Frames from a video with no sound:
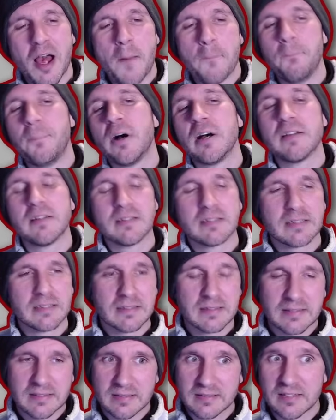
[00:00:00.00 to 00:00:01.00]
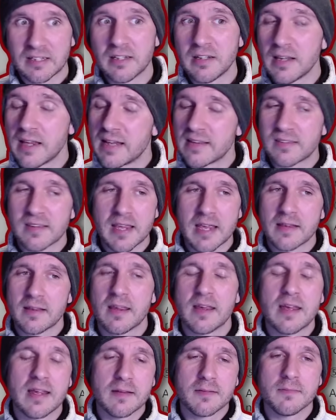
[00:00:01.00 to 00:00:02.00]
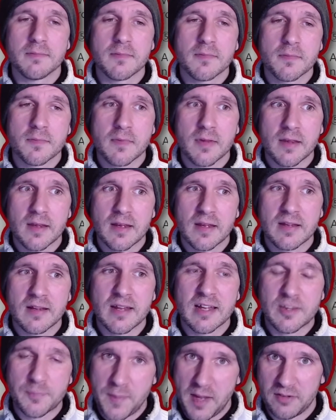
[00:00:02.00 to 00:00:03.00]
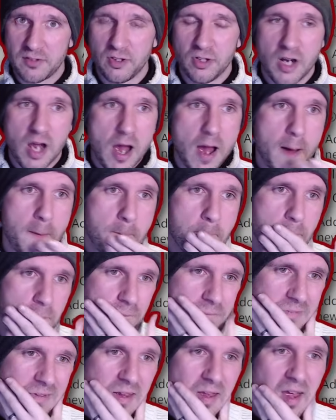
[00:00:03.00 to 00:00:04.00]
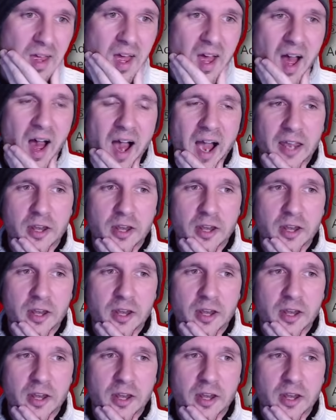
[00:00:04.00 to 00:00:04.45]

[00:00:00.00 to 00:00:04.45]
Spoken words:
but still, it's better. I